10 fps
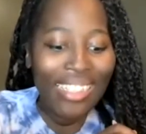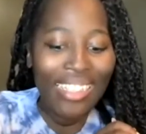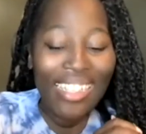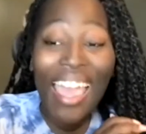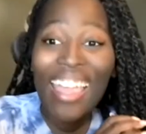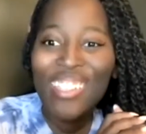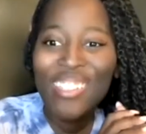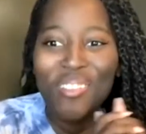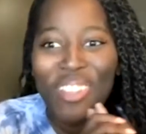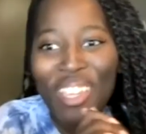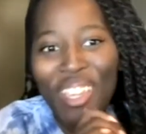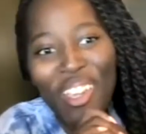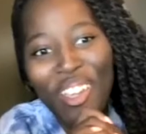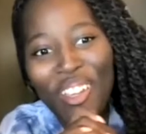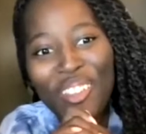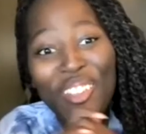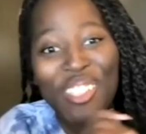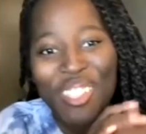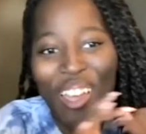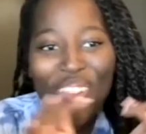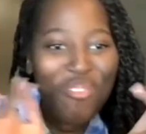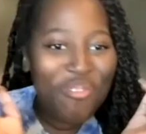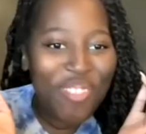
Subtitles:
yeah, there's gonna be new stuff.